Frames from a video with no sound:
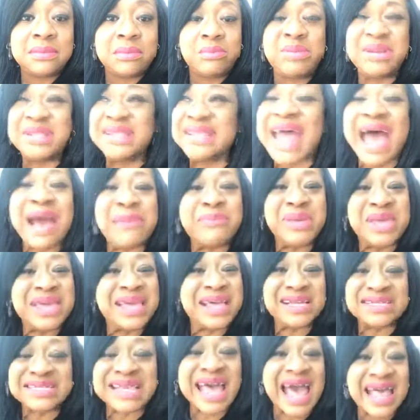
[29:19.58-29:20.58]
But not
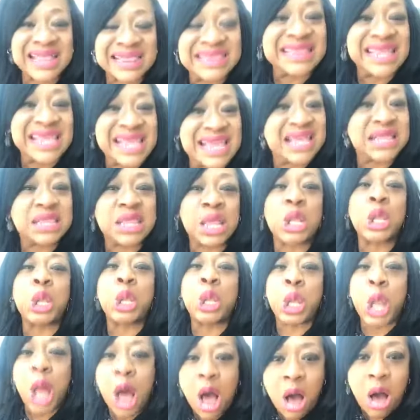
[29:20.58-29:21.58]
because I think the
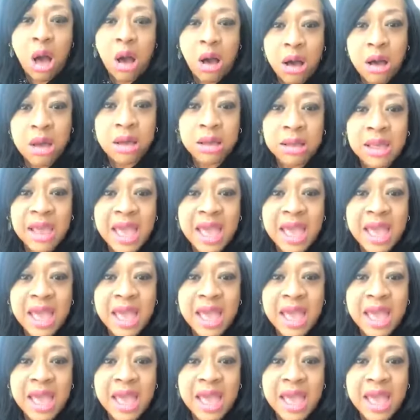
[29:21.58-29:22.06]
law,